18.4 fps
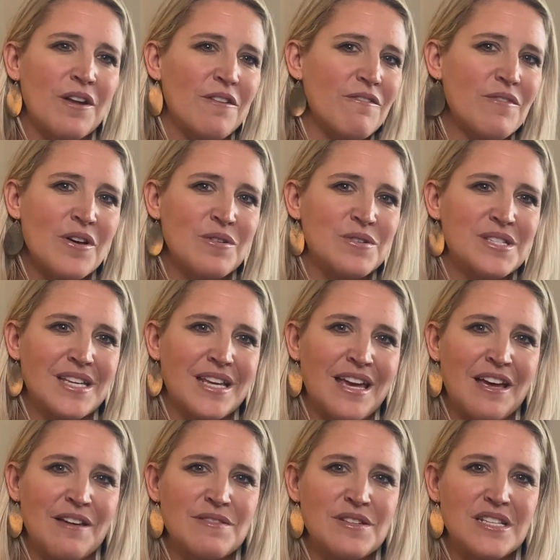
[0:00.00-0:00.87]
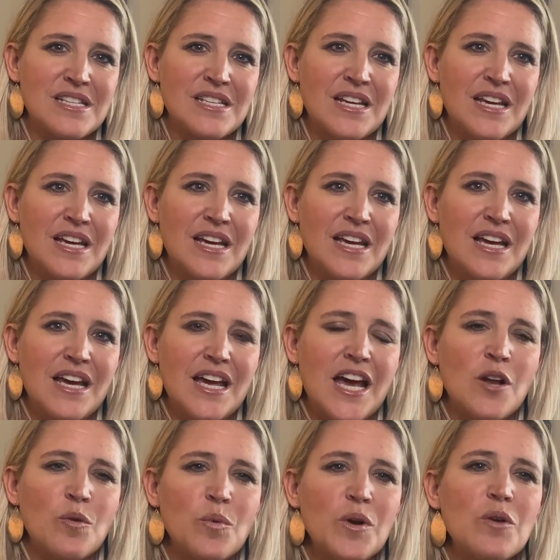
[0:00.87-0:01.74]
of those gifts,
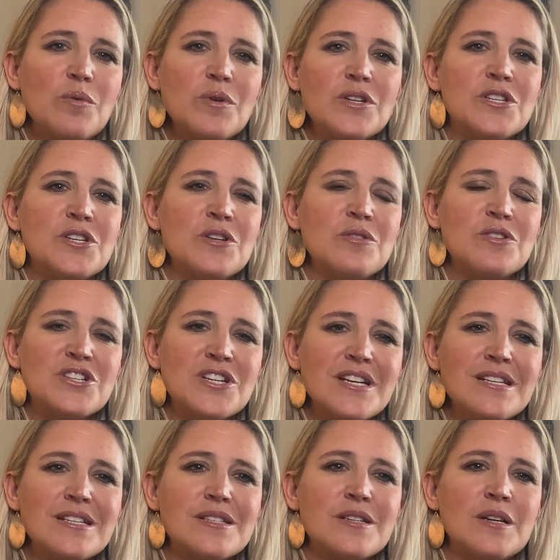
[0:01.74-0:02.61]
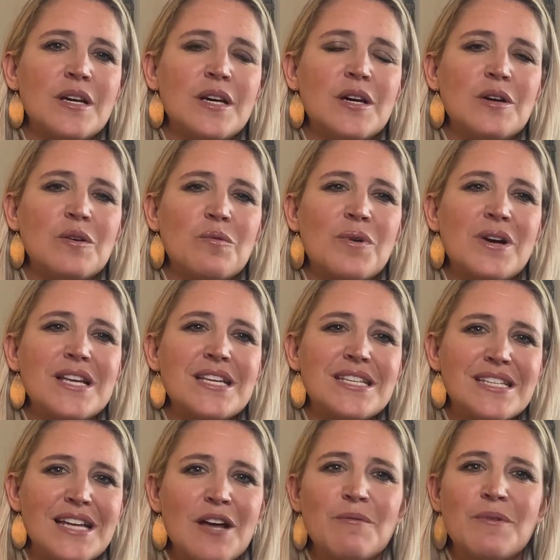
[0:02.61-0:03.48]
and we will do just what He
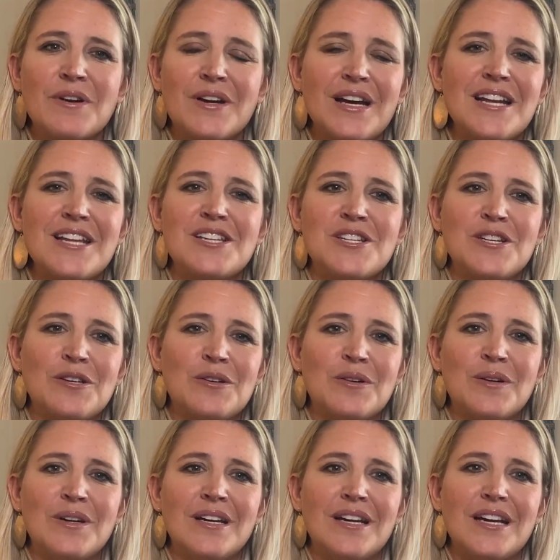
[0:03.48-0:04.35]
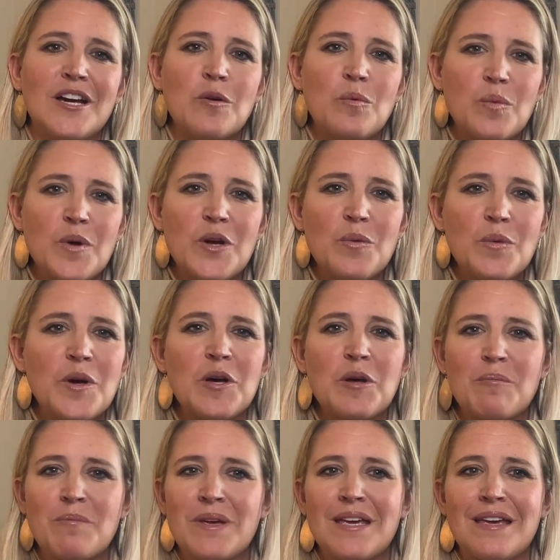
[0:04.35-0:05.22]
said we're going to do, and we
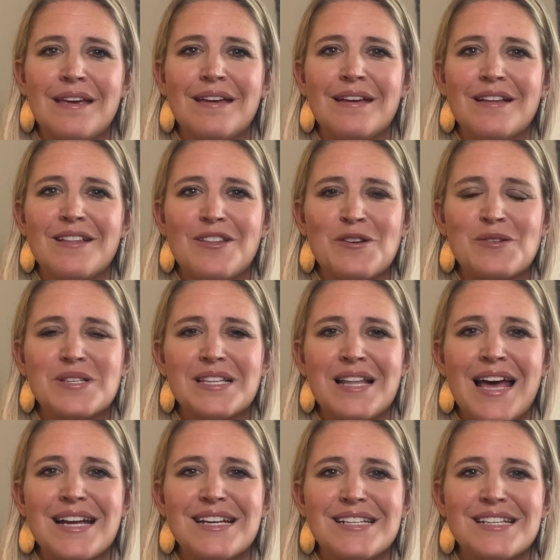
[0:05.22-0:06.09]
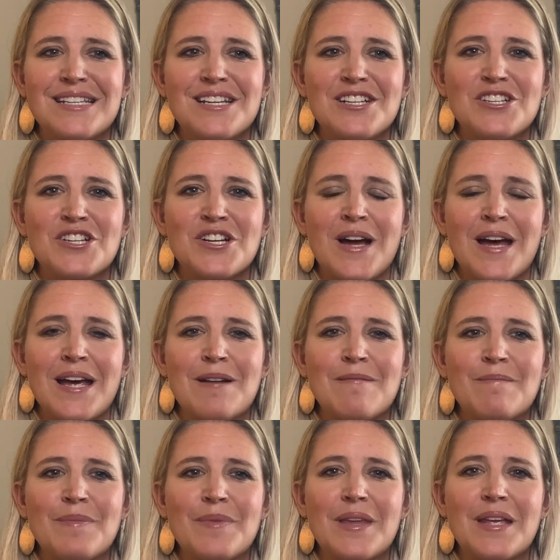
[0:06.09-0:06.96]
will be those lights that
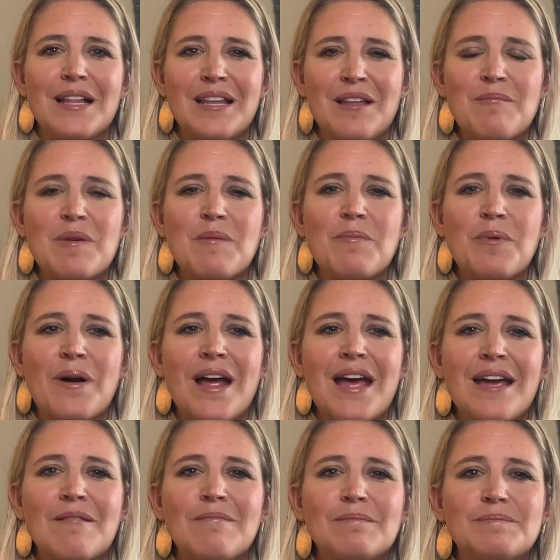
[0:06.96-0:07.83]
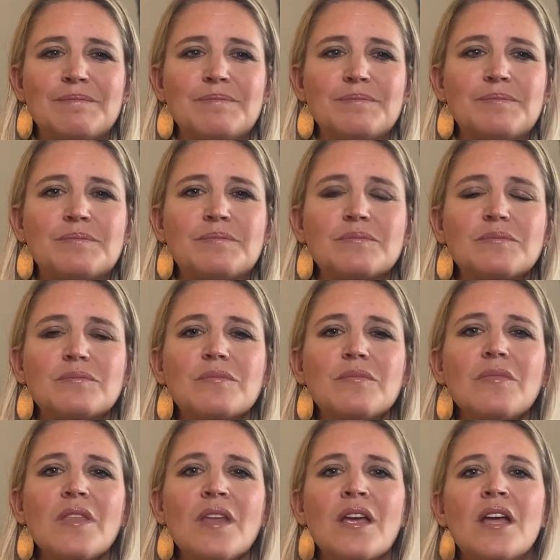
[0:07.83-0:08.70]
shine. Let me pray.
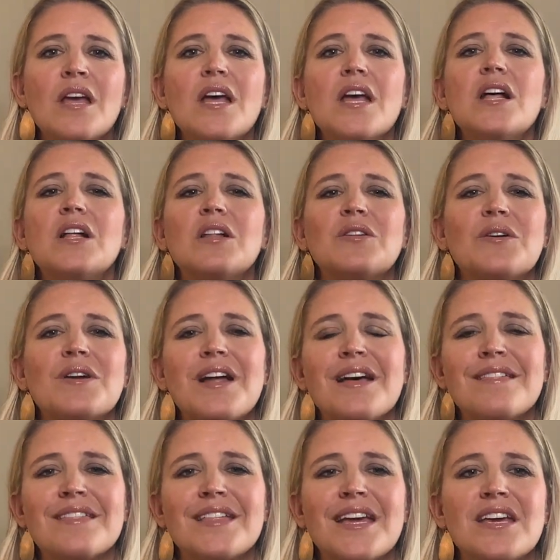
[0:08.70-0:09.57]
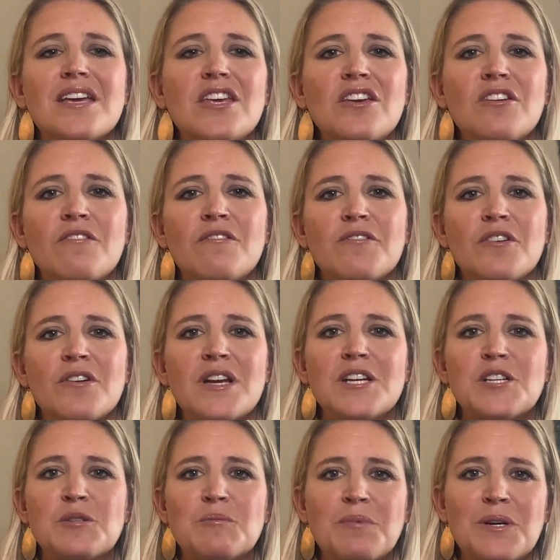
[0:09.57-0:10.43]
Lord, I thank you for
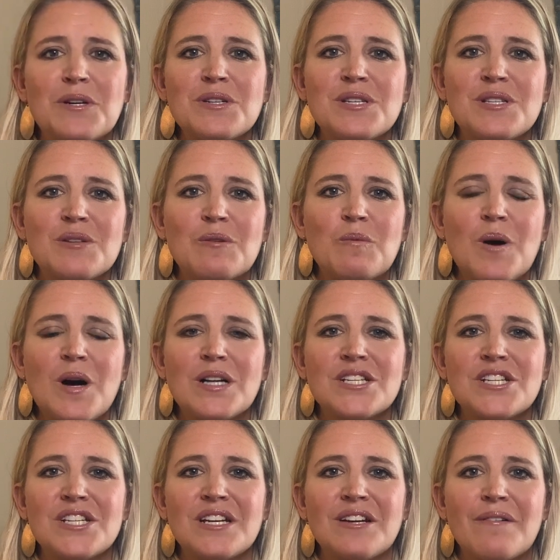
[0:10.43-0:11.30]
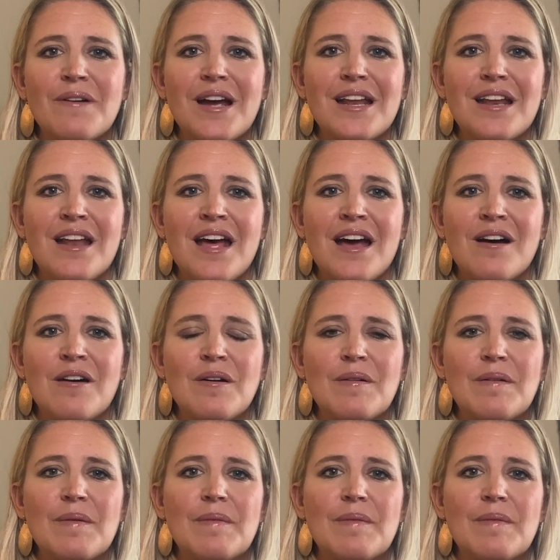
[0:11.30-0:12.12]
each person watching right now.